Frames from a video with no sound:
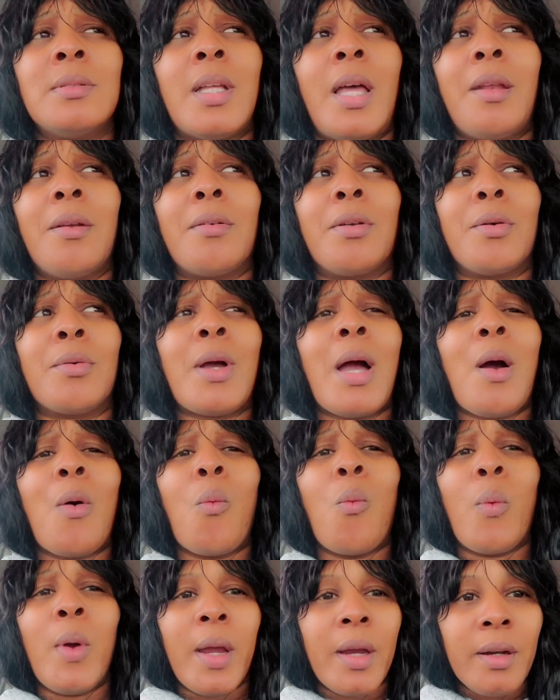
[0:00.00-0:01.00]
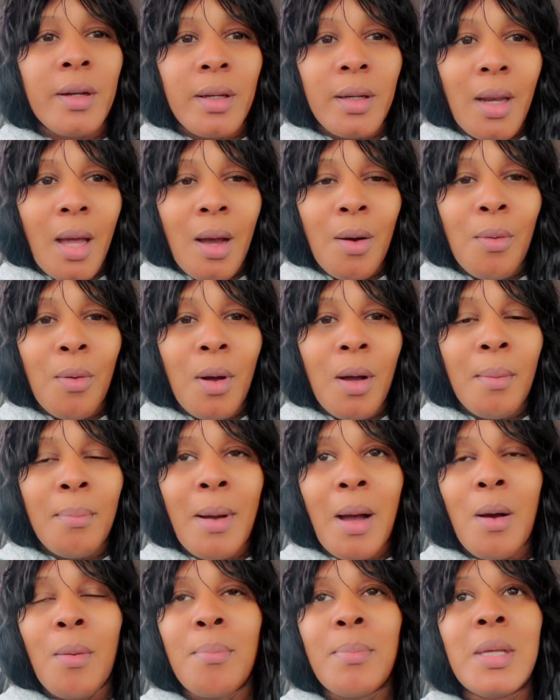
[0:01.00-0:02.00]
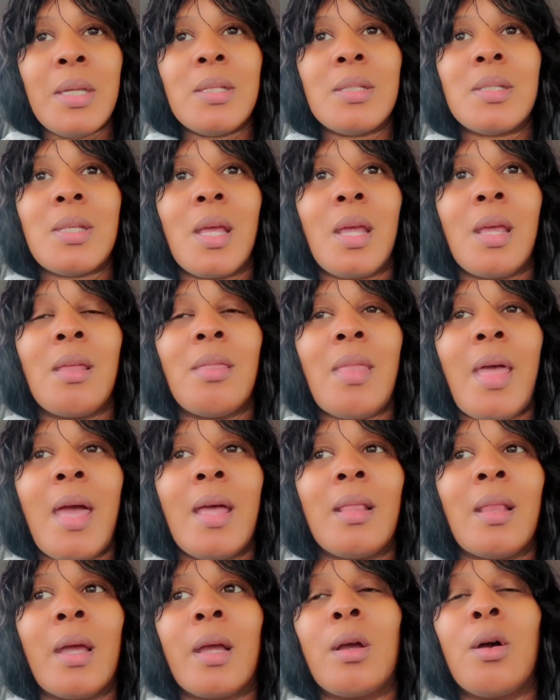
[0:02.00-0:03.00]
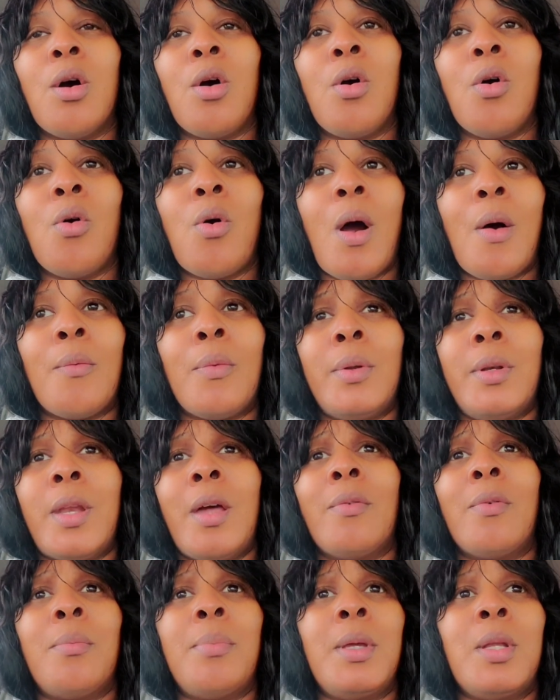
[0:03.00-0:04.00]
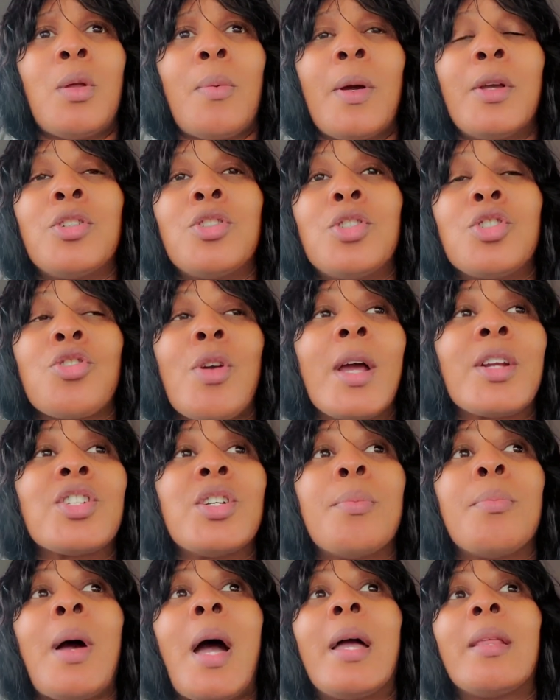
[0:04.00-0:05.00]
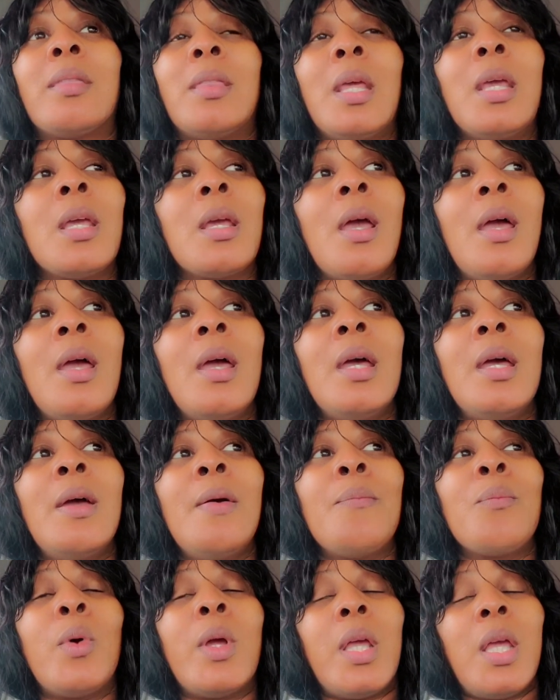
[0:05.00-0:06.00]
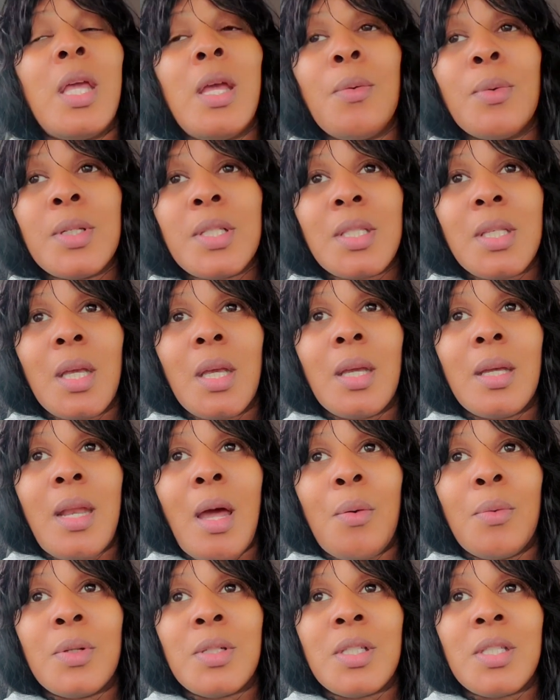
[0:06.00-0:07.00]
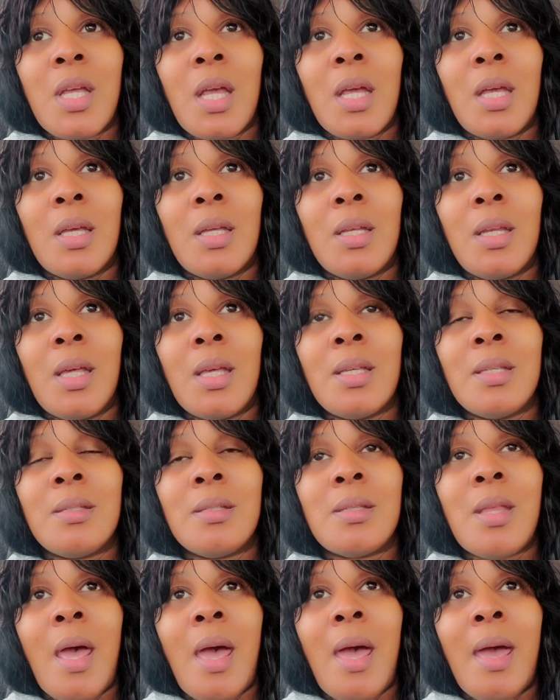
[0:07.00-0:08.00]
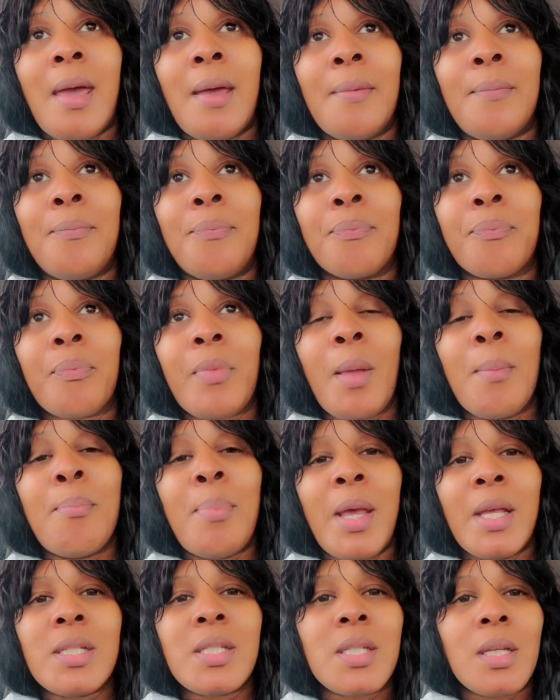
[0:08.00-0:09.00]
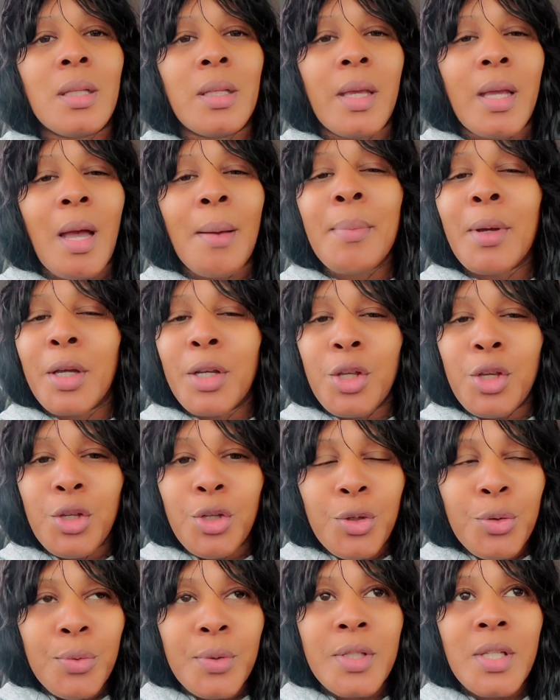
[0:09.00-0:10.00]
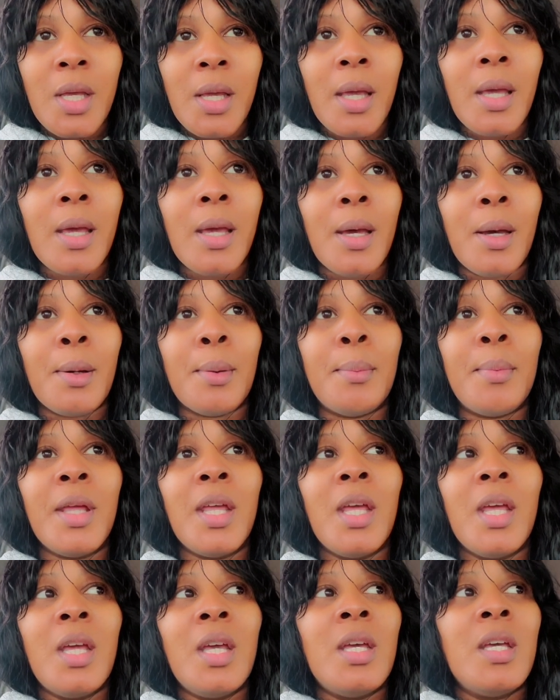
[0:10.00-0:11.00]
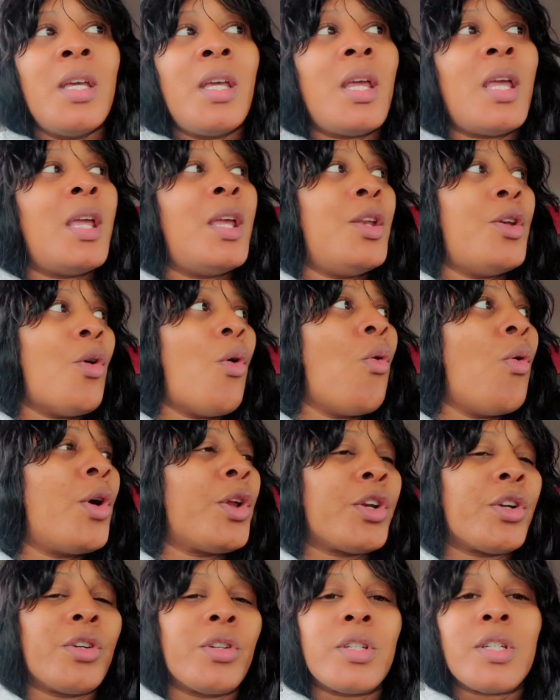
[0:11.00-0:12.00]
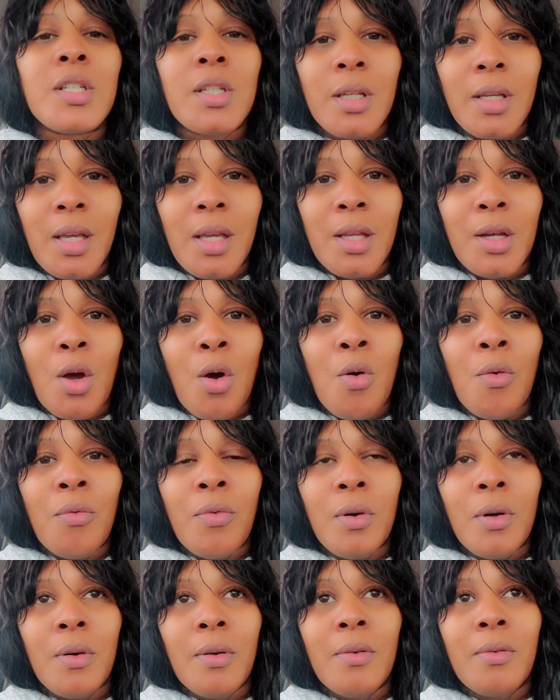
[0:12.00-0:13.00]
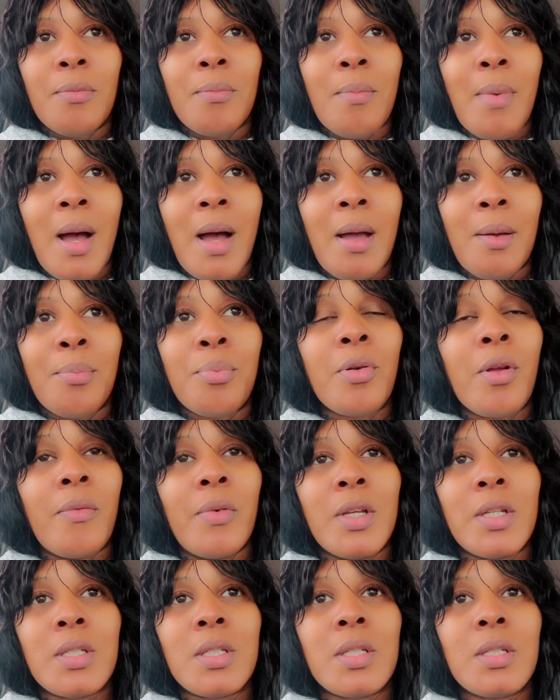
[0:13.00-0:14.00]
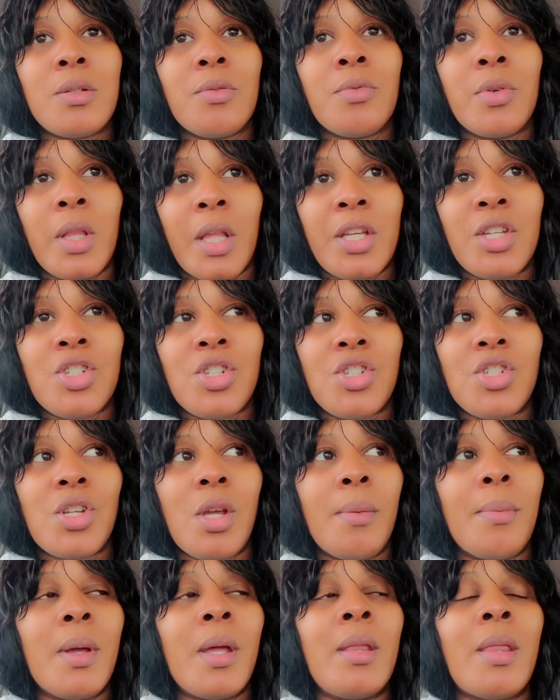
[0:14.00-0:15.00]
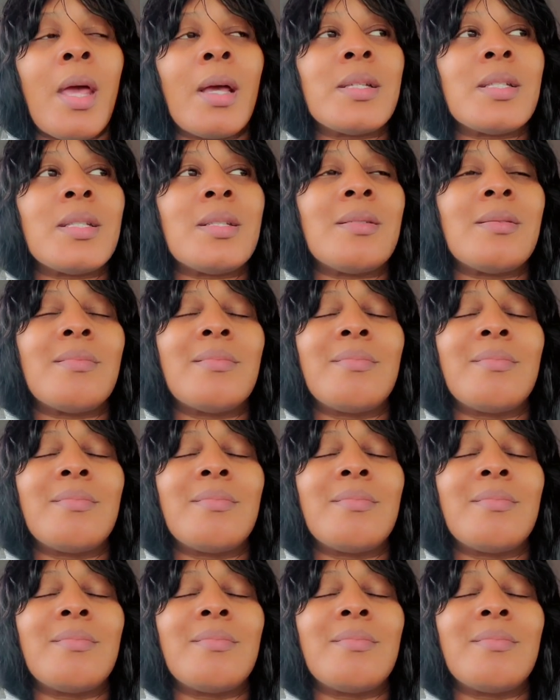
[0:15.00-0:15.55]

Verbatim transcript: I don't know, got weirded out about me saying that. Like, oh, I would never be nobody's distraction. But I think what he was thinking I was saying is that basically I'm going to use him in order to get over my previous relationship. And that's